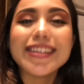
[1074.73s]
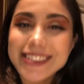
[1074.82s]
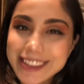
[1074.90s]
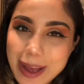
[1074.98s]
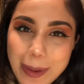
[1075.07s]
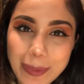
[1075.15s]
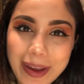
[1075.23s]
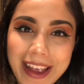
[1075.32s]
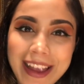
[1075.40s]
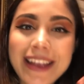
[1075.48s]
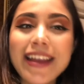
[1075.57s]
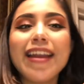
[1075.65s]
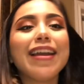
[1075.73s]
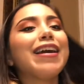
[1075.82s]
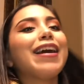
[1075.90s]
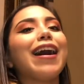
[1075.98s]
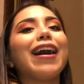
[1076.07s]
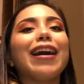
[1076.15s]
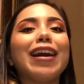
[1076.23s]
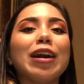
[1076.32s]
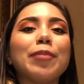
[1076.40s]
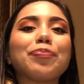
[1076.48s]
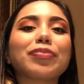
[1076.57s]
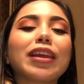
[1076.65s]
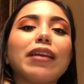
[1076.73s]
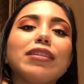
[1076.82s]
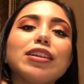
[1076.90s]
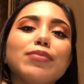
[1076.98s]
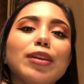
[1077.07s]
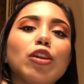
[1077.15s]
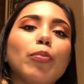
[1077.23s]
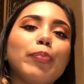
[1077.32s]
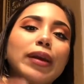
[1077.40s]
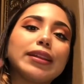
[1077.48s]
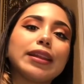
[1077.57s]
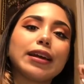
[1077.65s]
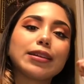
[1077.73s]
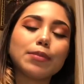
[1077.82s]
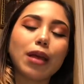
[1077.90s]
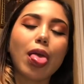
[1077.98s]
my Subway. Um, give this video a big th